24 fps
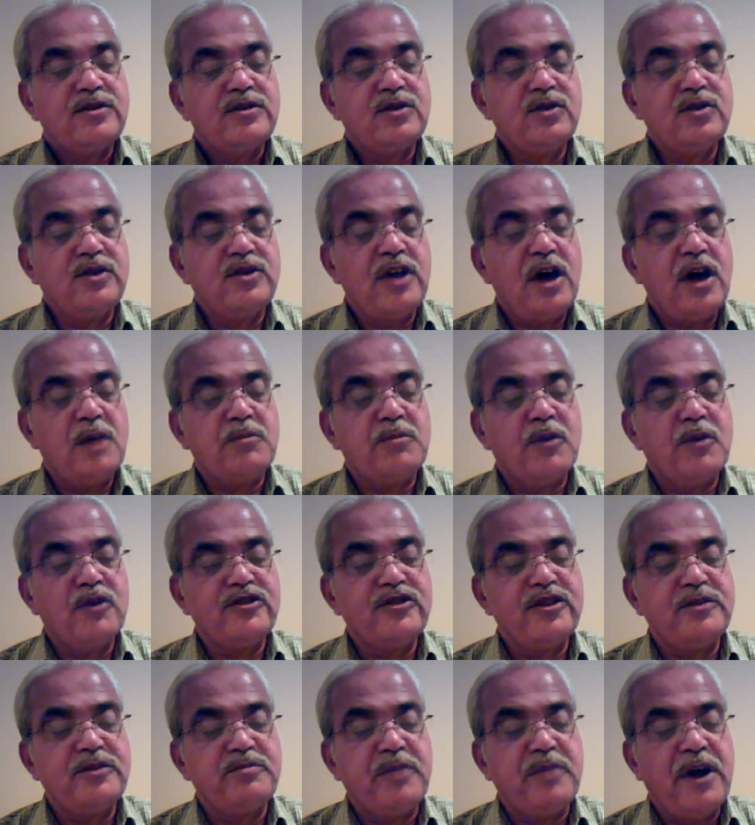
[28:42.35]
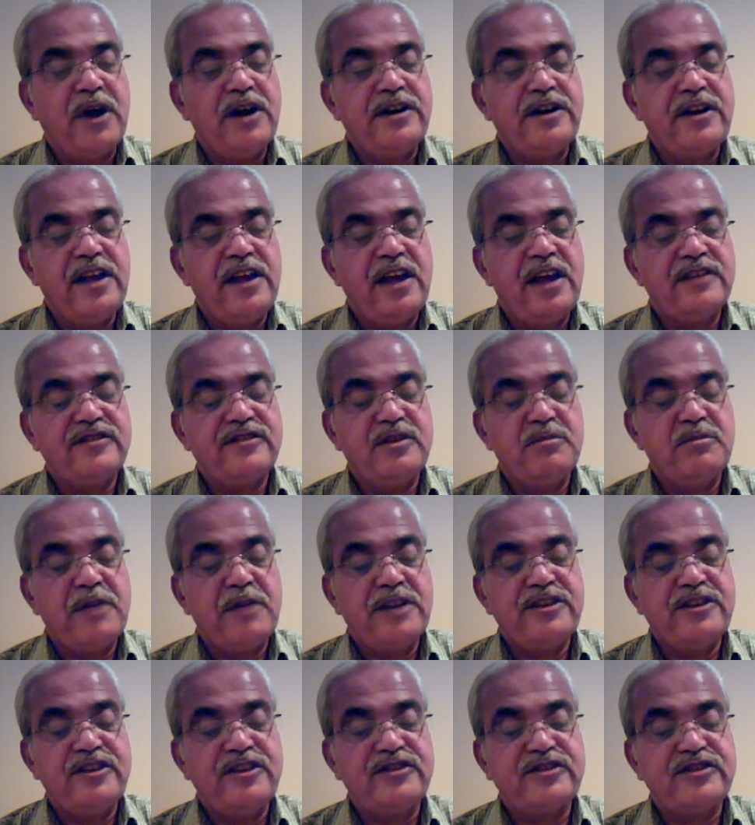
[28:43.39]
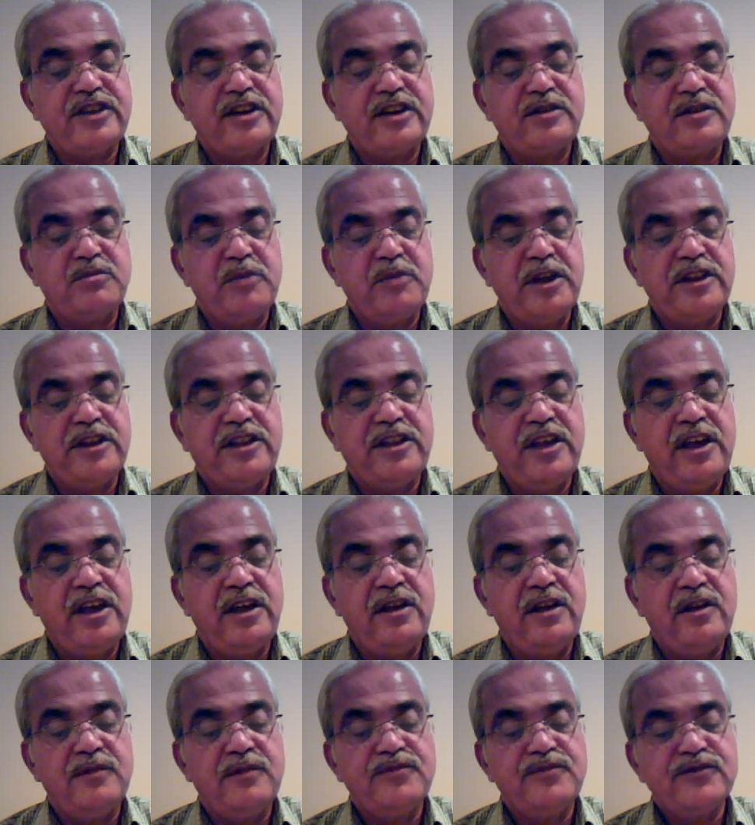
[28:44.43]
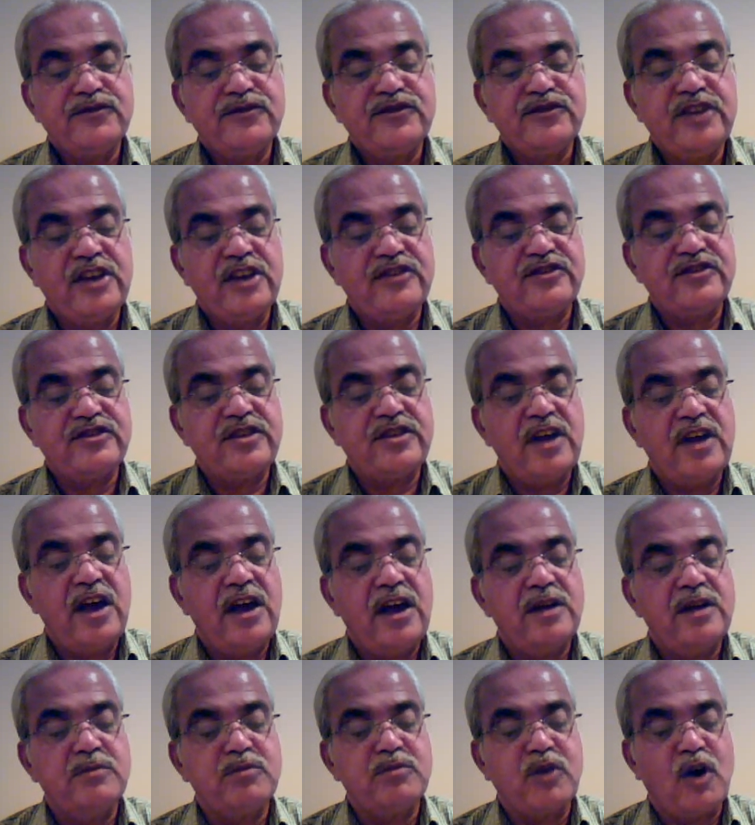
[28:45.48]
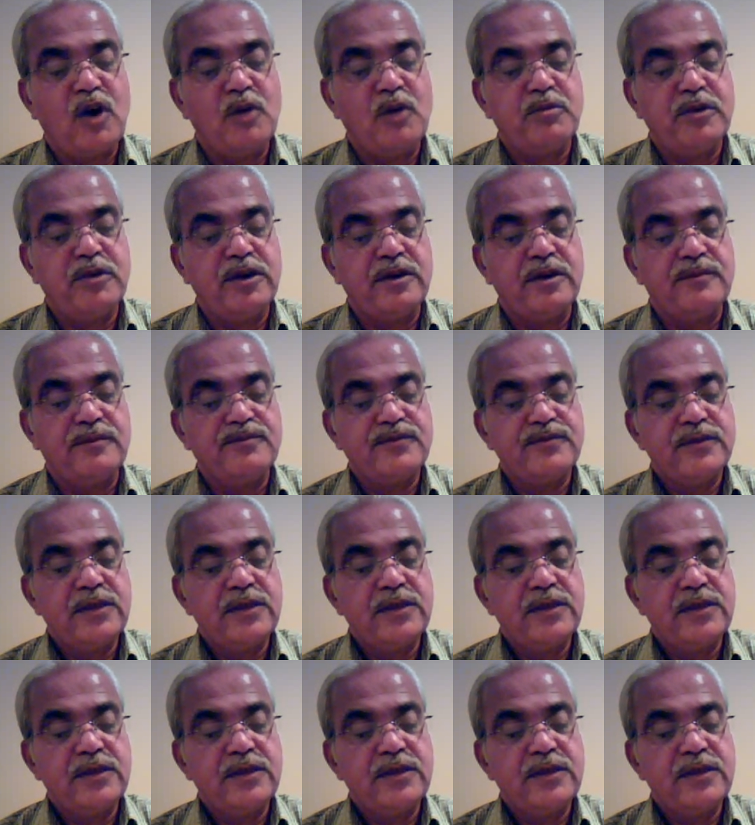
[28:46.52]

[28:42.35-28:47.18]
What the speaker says: to the opposite party as the magistrate may think just and proper.